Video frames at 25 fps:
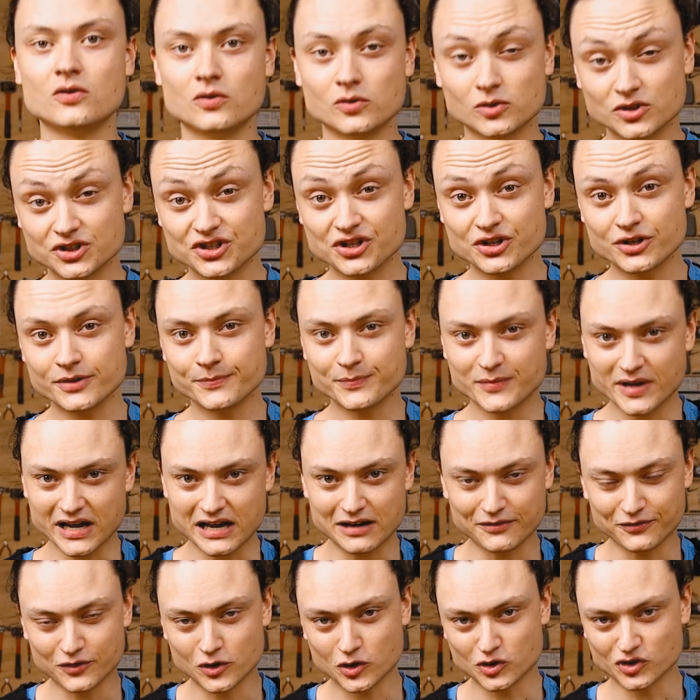Also,
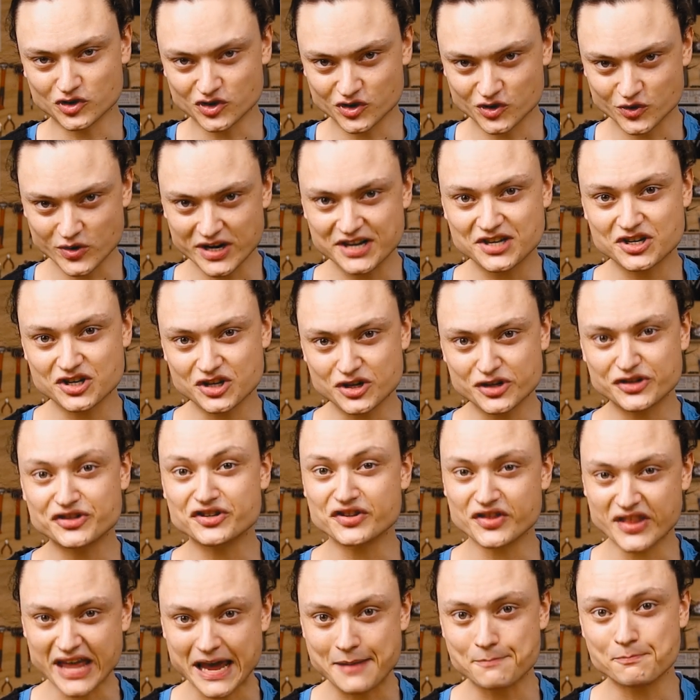I've gone straight to
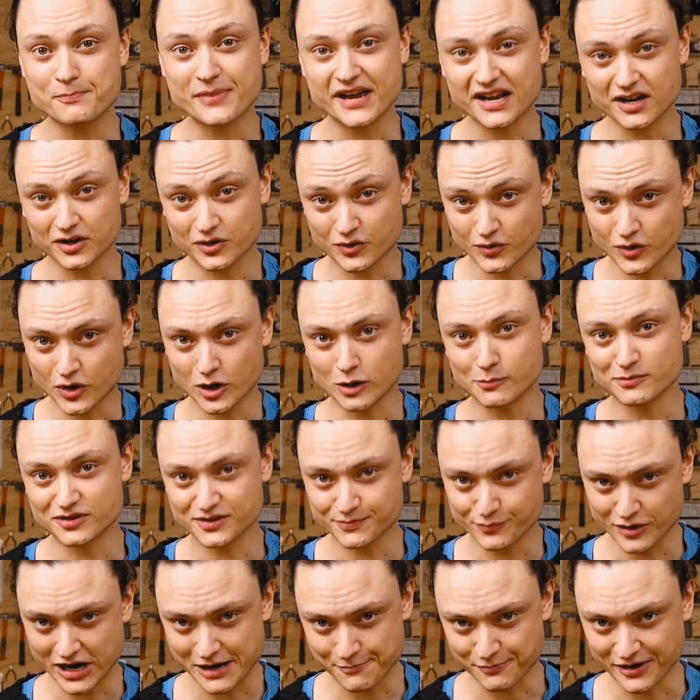using that better chrome
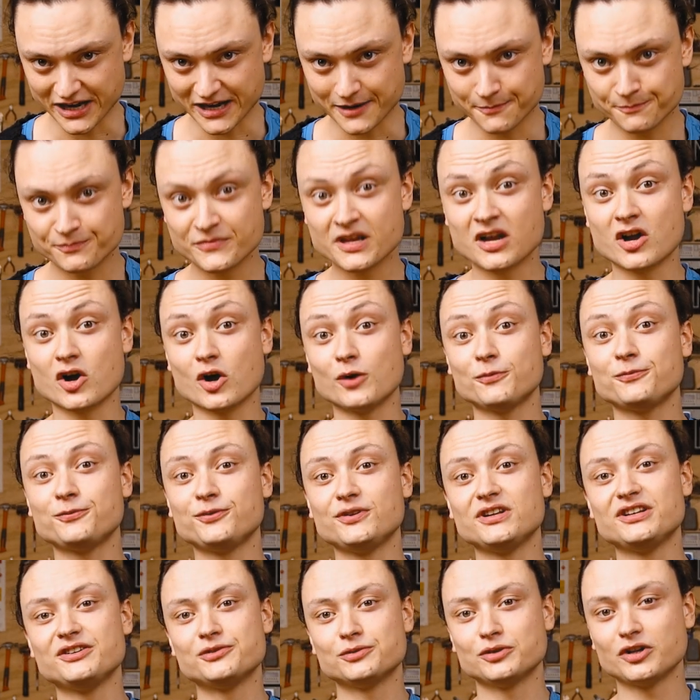spray paint.
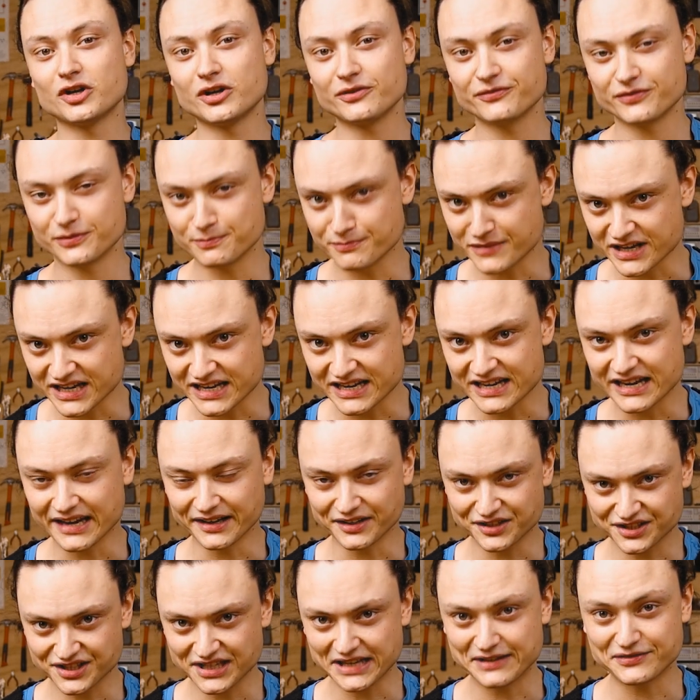Hopefully you'll learn from me
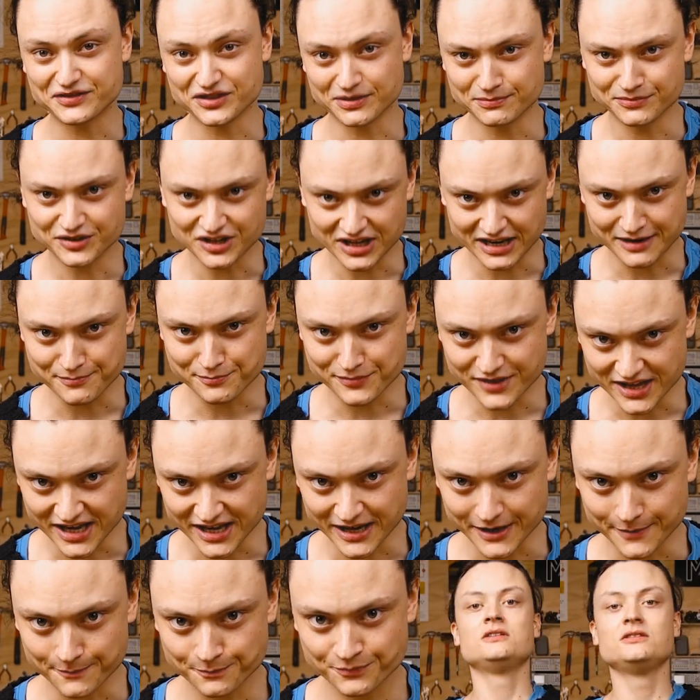and save some time
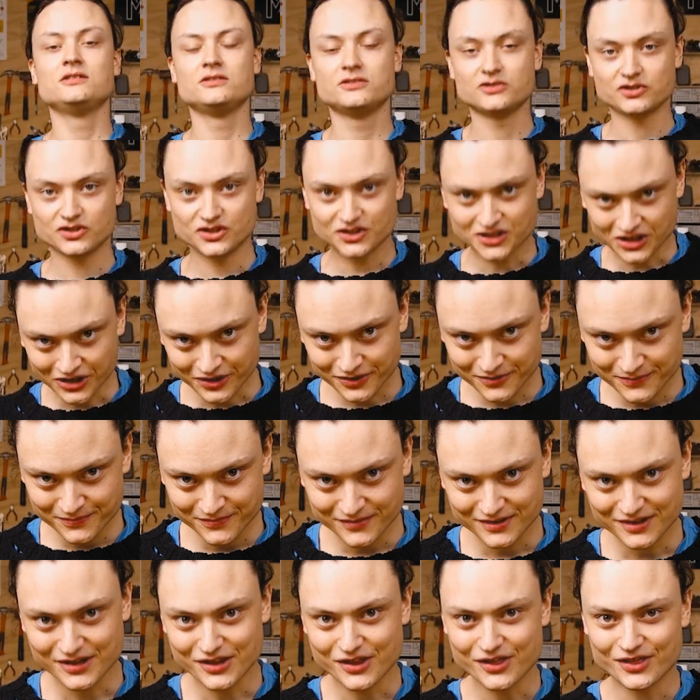there. So,
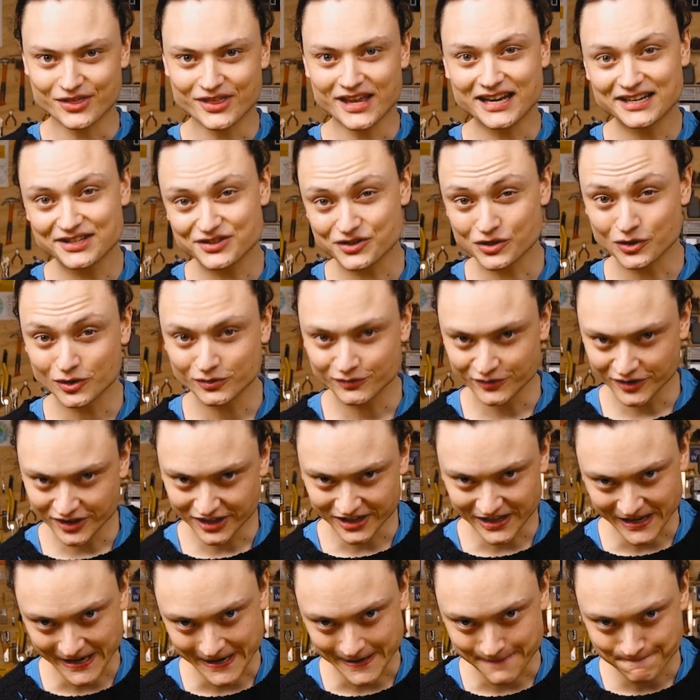that is all for
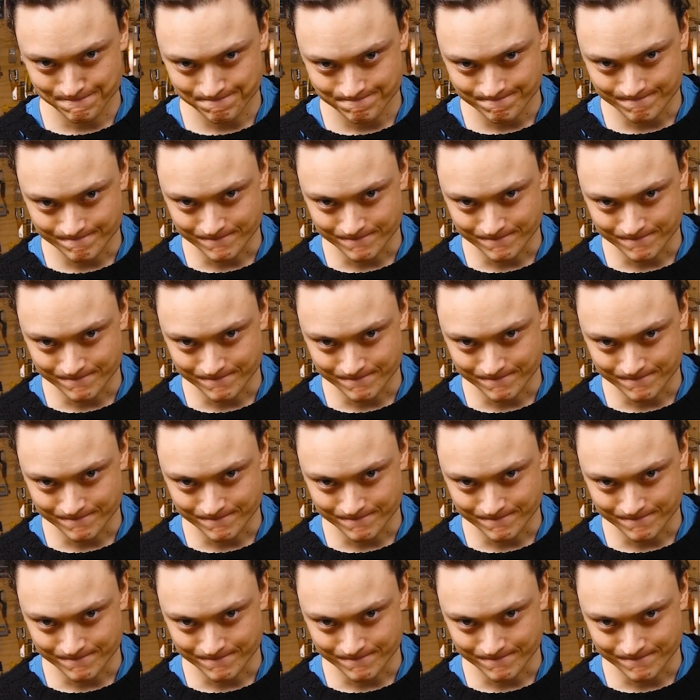today.